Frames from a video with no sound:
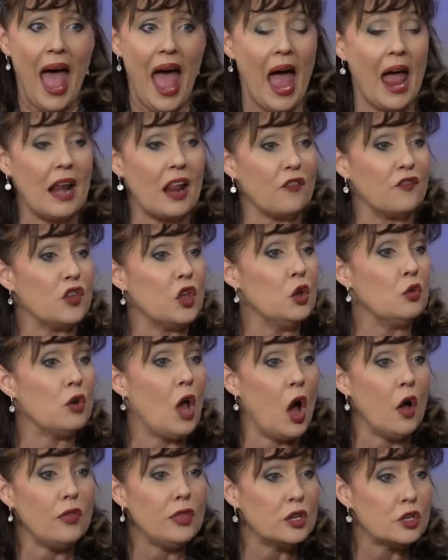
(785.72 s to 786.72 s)
And if you
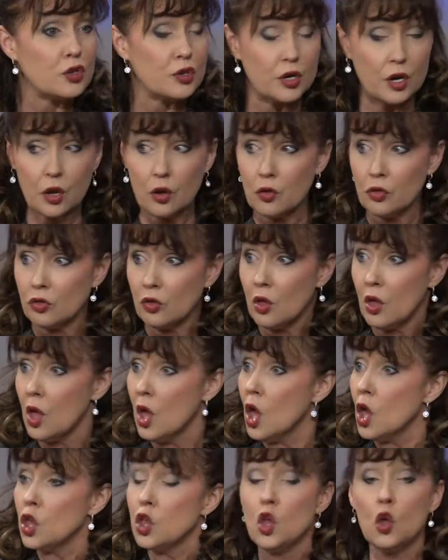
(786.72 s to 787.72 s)
know the truth,
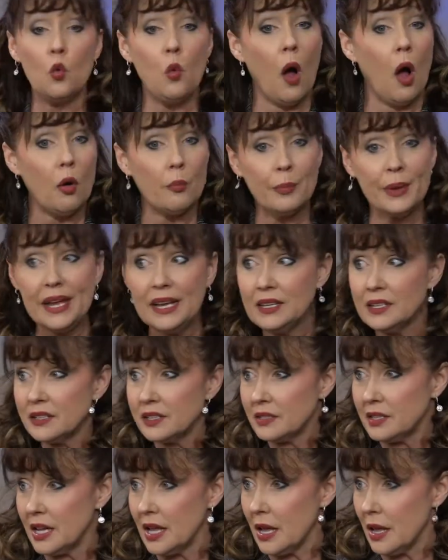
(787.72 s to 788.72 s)
you won't be
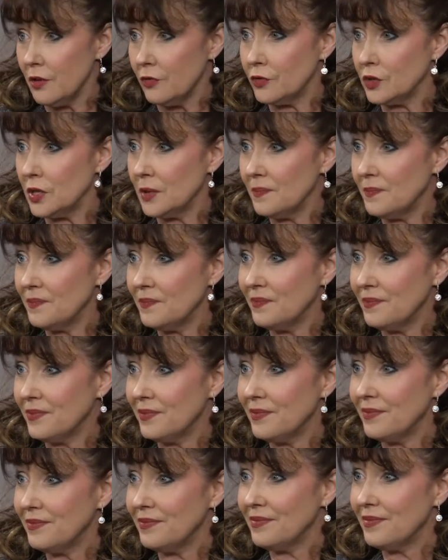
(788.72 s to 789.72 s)
deceived.
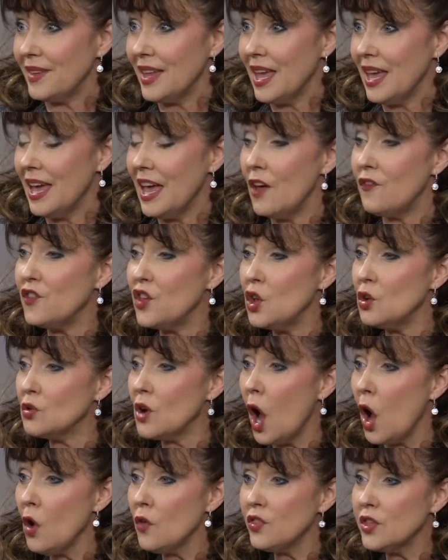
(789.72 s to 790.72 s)
If you
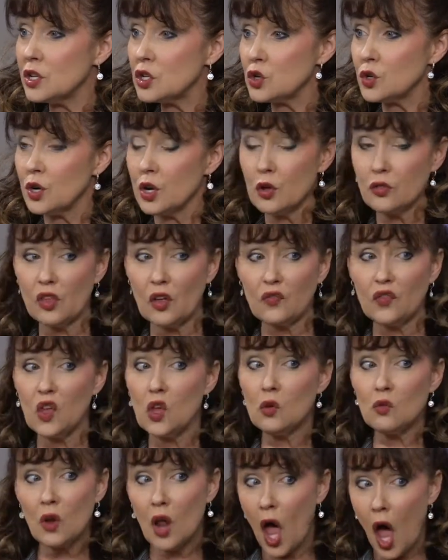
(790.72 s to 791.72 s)
know the truth, if
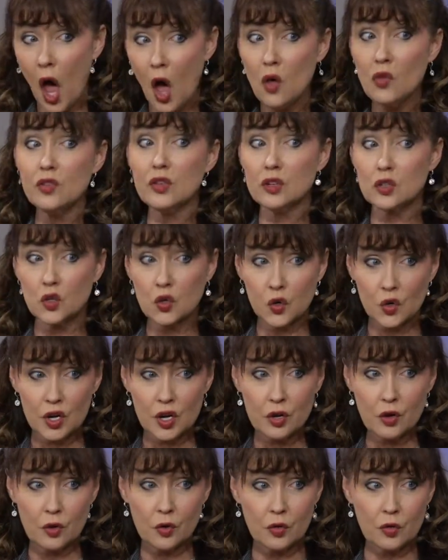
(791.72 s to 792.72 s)
you know the
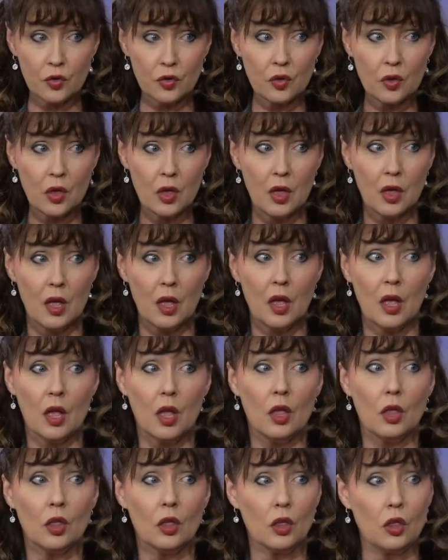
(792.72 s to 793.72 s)
truth,
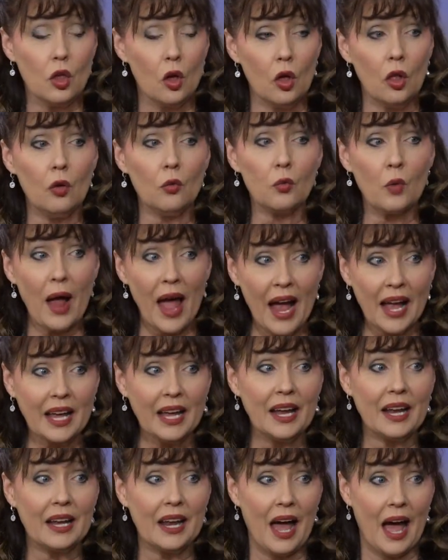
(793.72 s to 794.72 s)
you'll
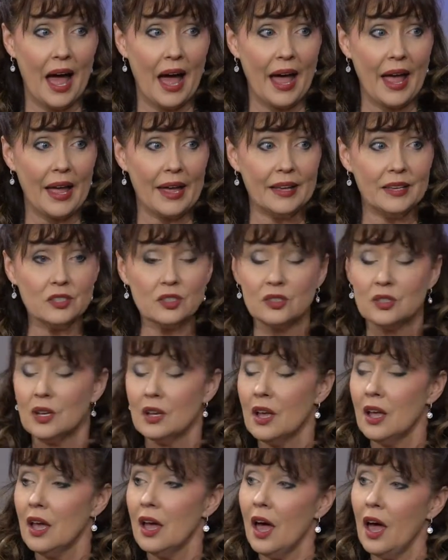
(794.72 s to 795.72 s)
recognize
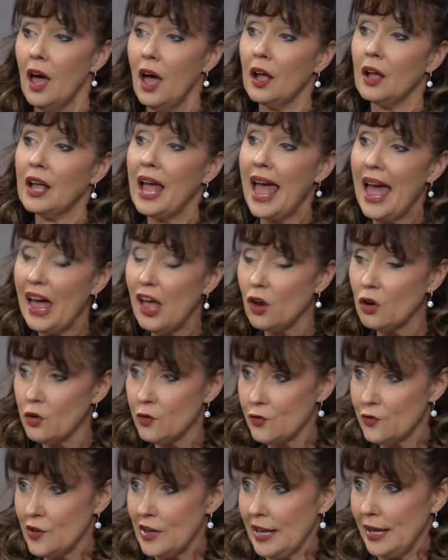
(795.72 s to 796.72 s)

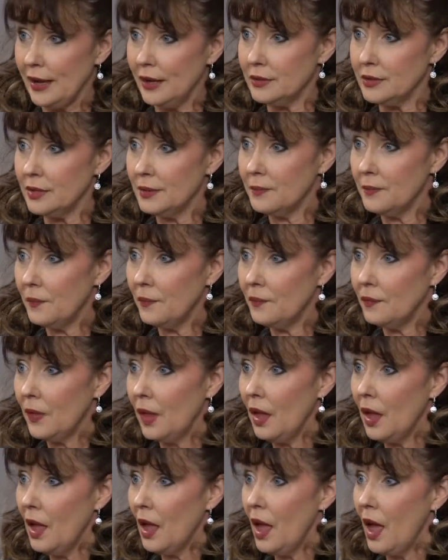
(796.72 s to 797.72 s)
counterfeit.
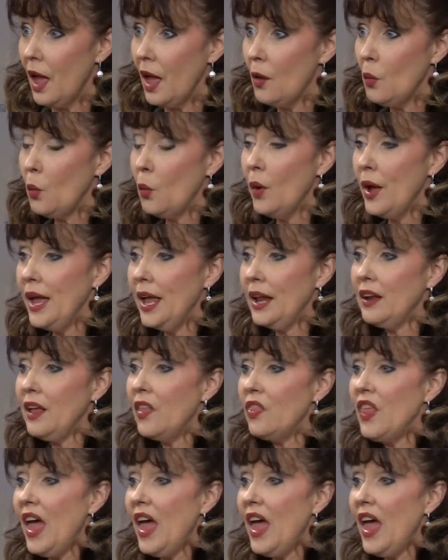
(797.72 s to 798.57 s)
When